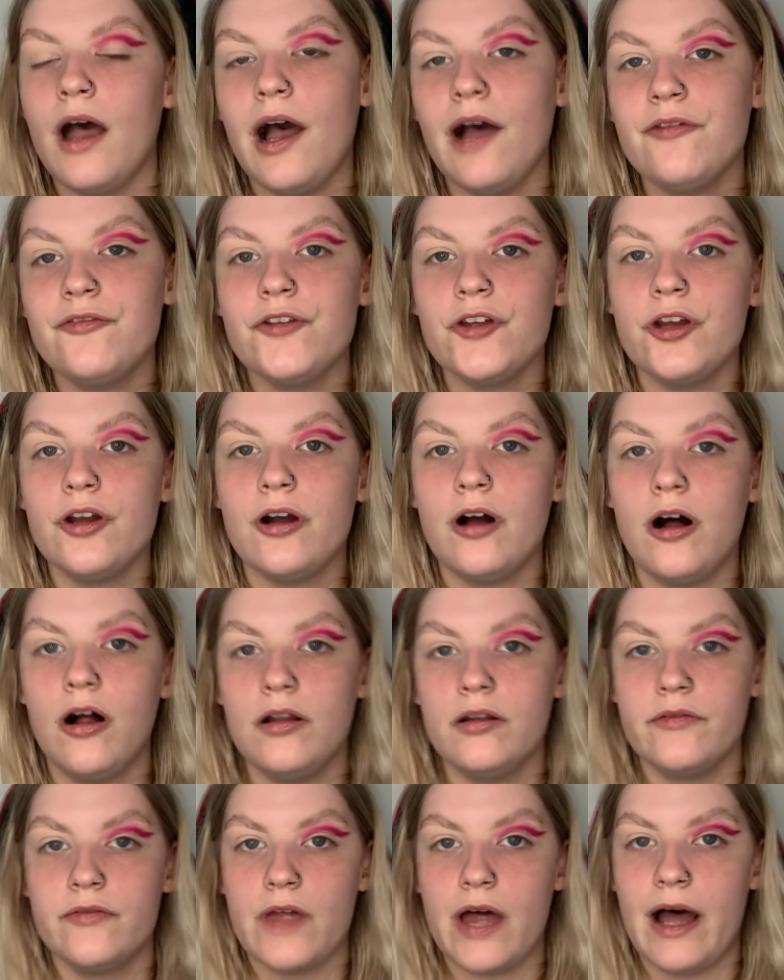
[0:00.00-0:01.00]
After
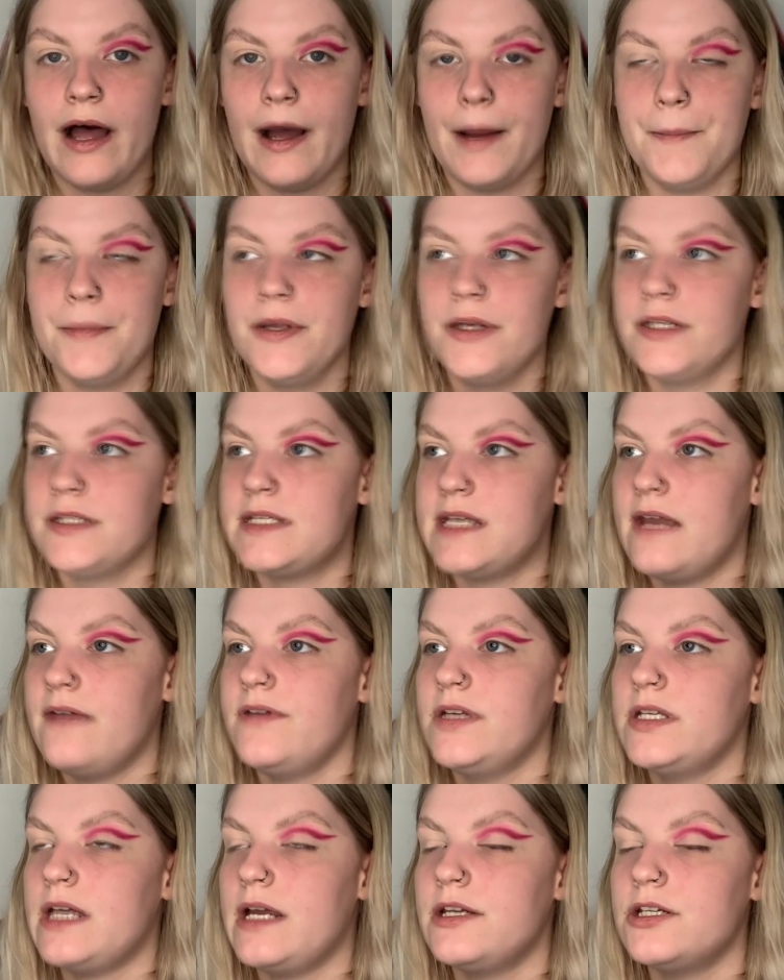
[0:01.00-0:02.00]
all of that happened,
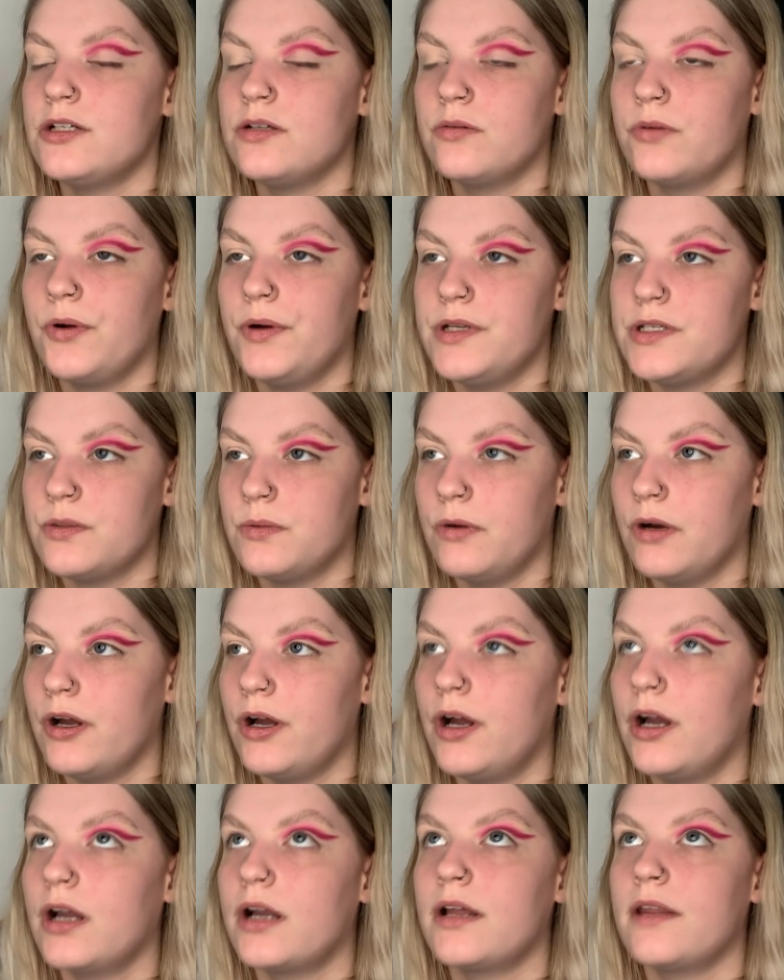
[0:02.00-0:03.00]
David ended up going to
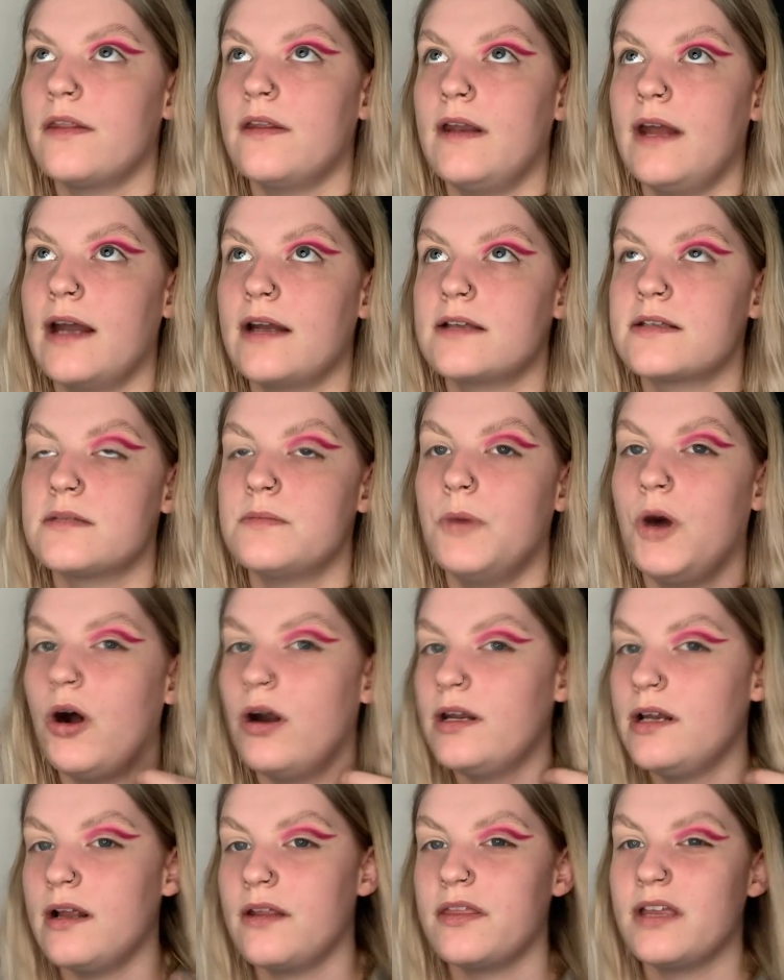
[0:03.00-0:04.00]
work the next
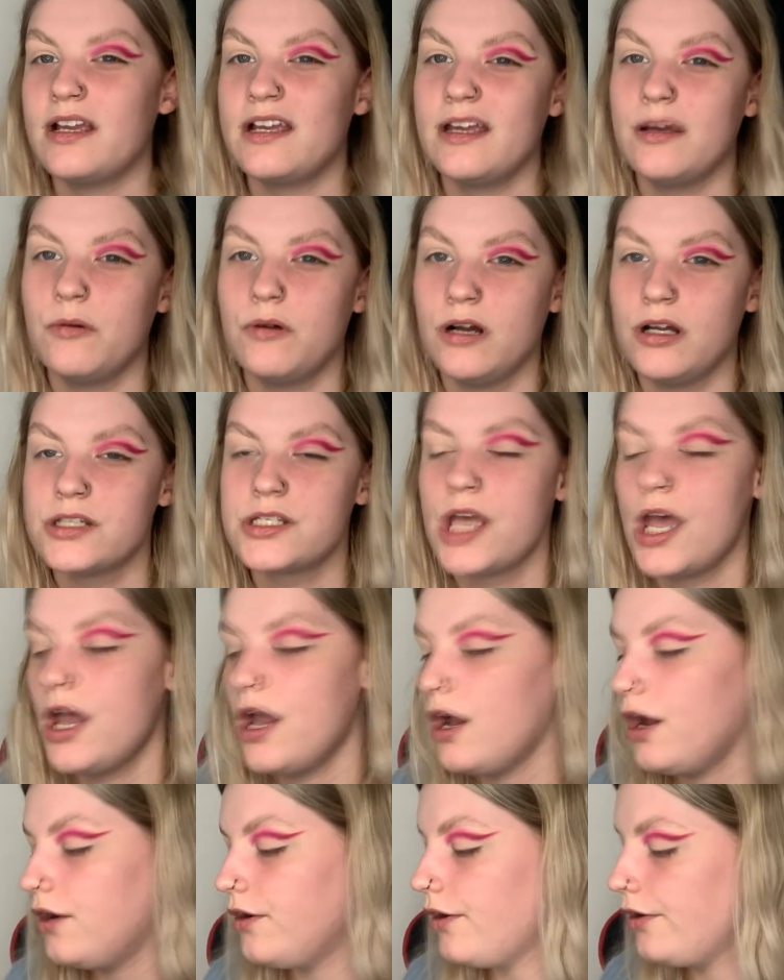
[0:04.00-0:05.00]
morning, I think it was,
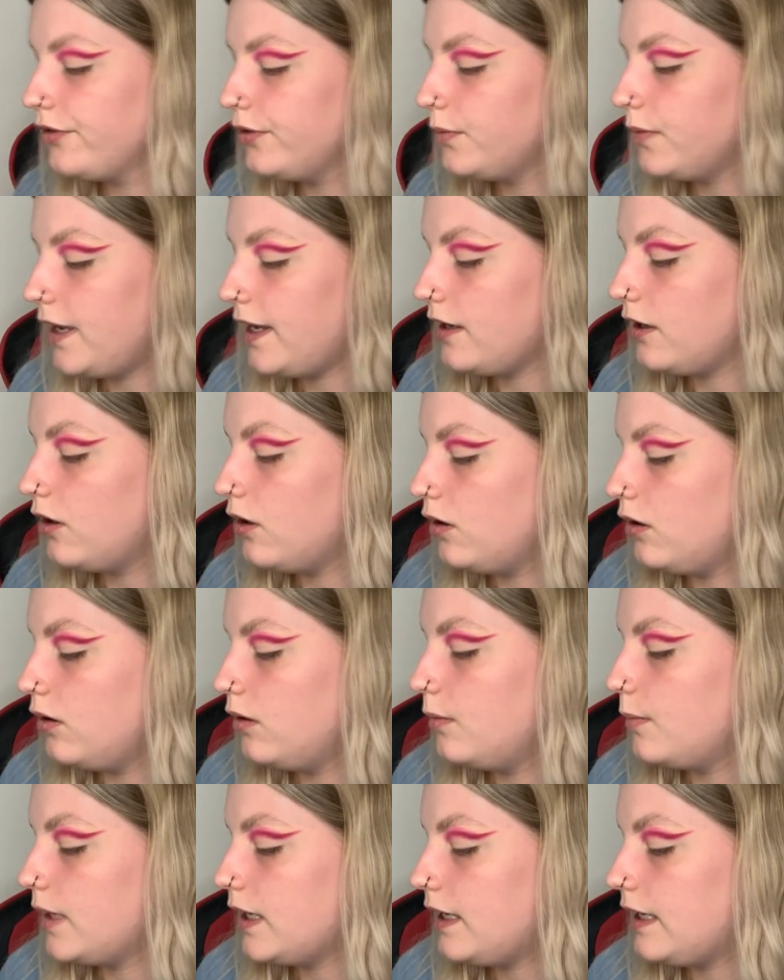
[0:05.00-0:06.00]
and on the way
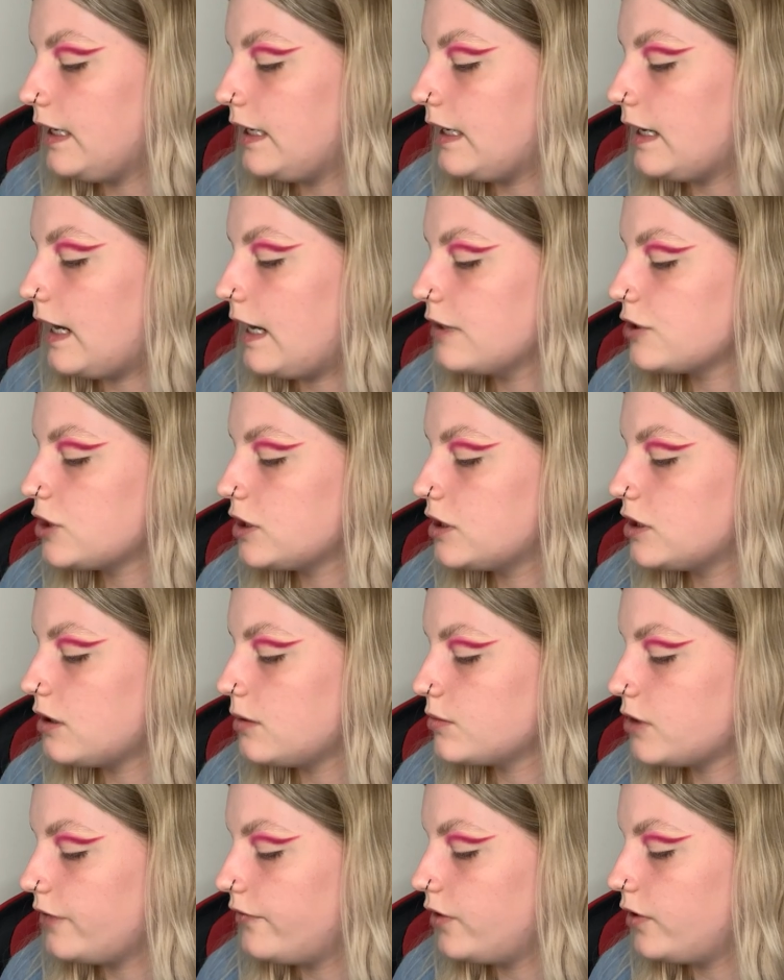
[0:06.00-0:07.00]
home, he actually
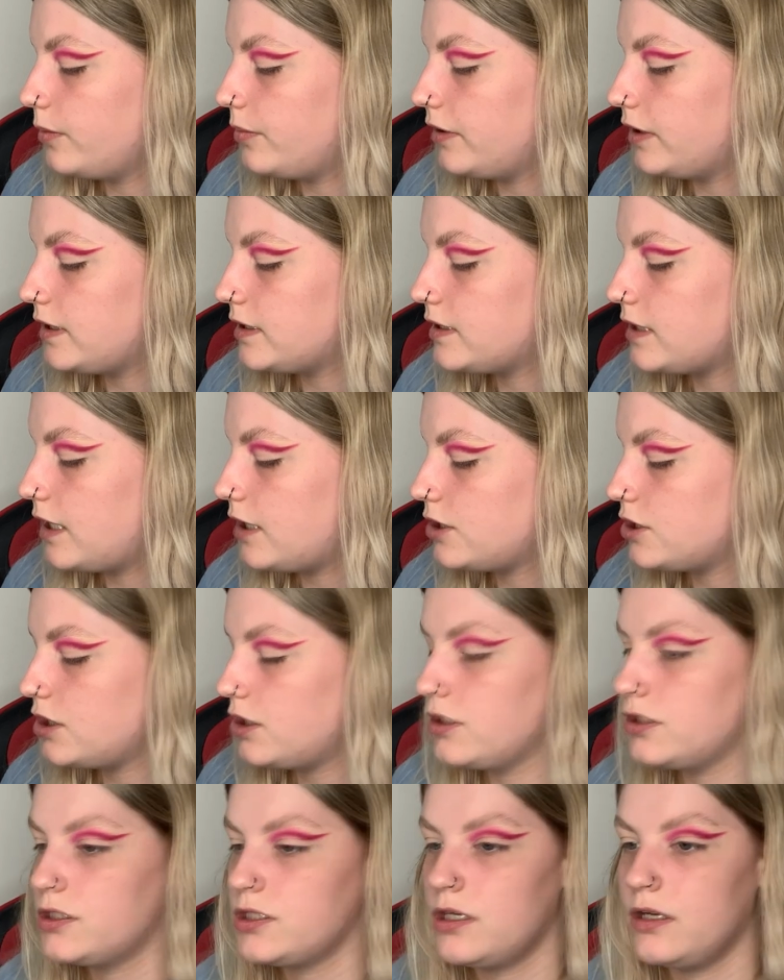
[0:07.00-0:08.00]
stopped off at the police
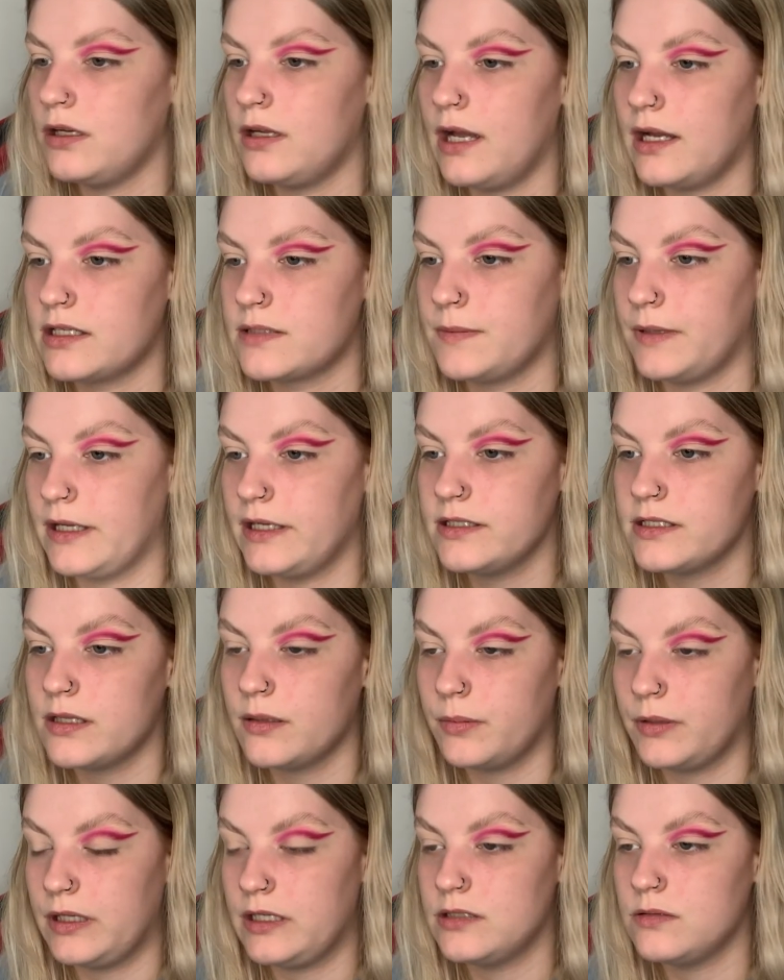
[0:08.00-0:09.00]
station to explain to
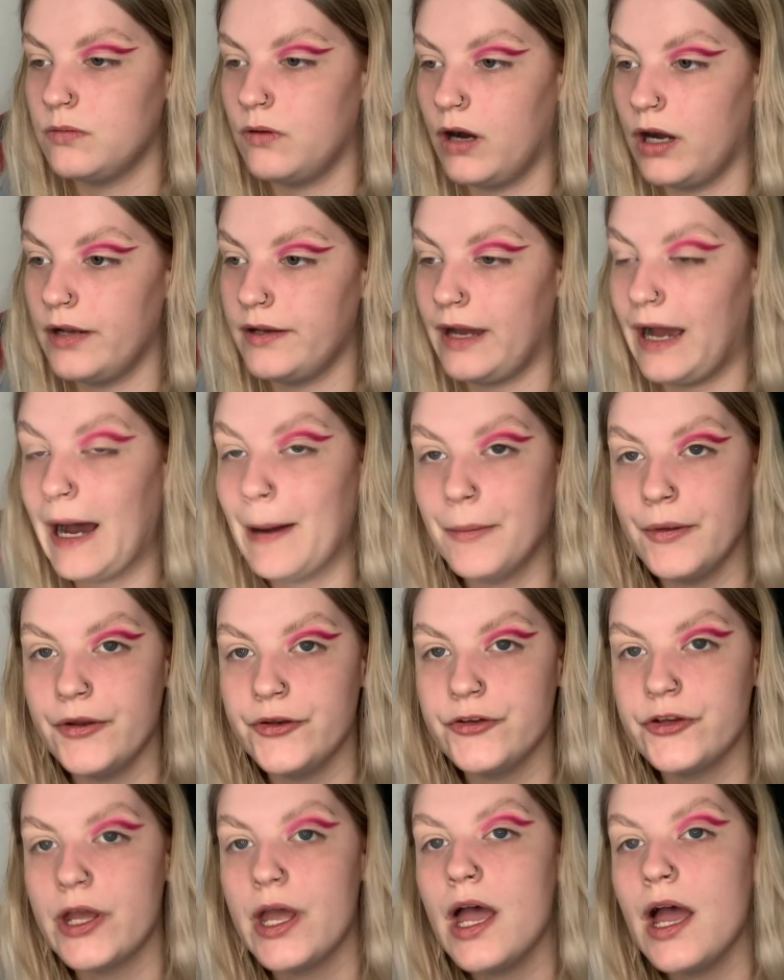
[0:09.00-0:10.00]
the police what had
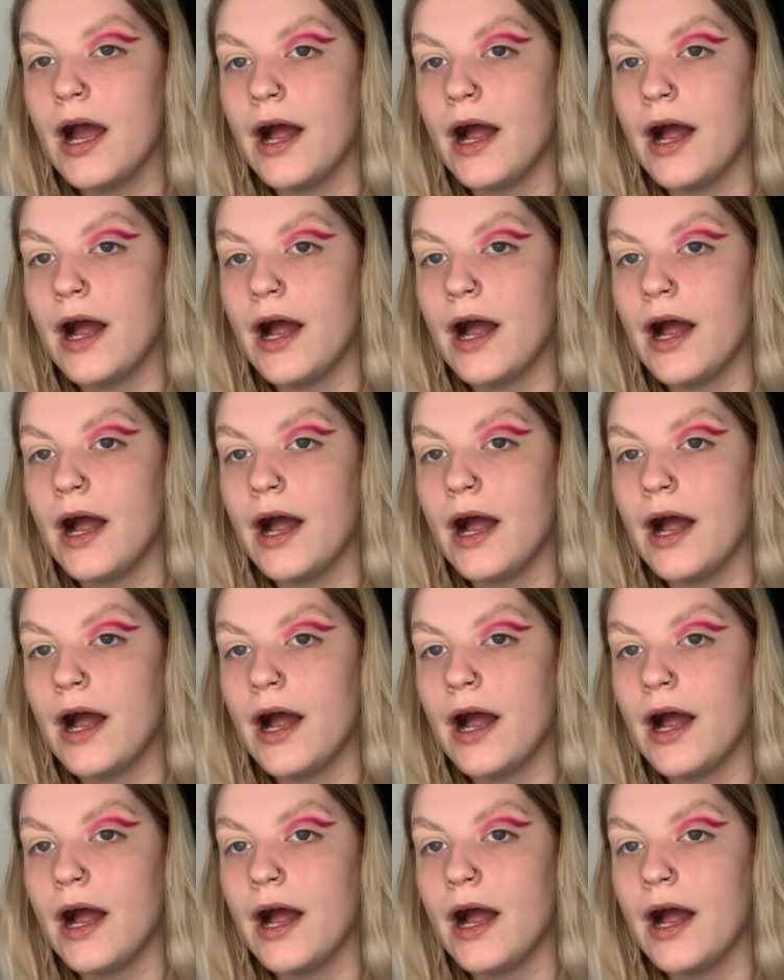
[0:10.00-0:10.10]
happened,